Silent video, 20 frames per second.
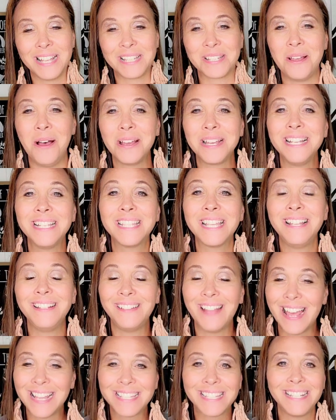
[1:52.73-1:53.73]
As long as
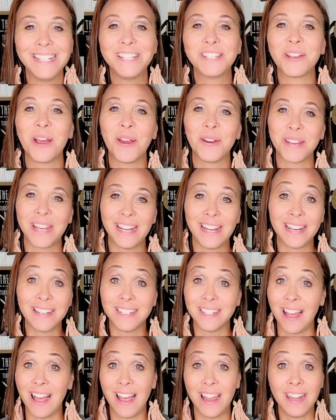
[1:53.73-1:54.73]
the lessons are
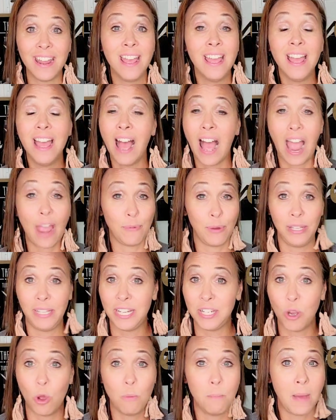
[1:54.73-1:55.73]
getting done, I
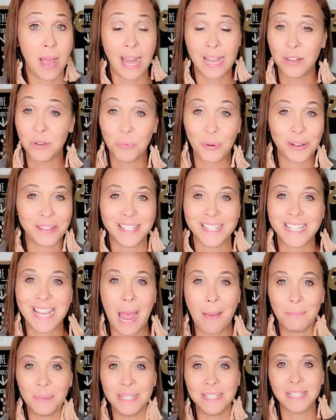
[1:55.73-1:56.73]
really don't mind where this
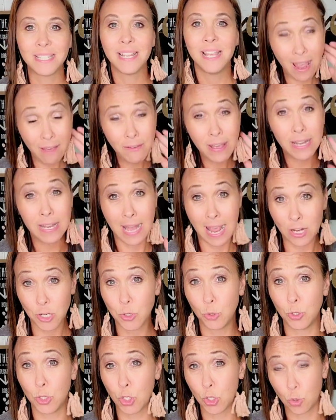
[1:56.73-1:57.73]
happens. We have had an
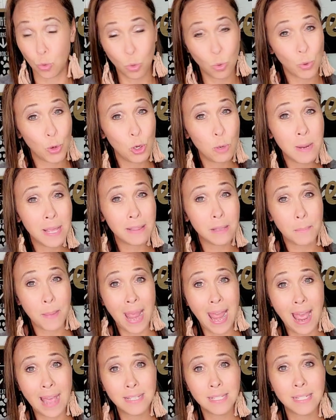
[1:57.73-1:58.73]
actual schoolroom in the
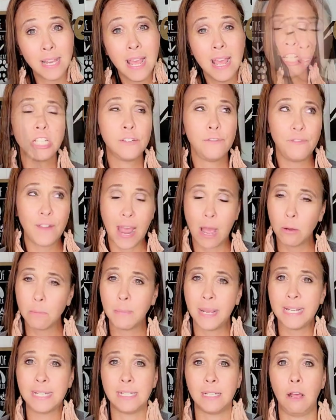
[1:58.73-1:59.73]
past. I just
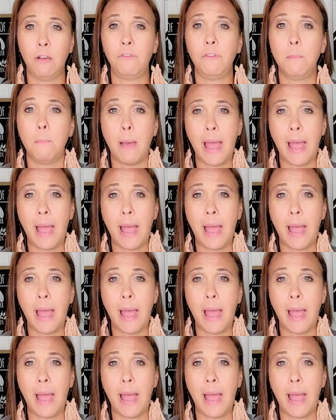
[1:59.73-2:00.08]
found myself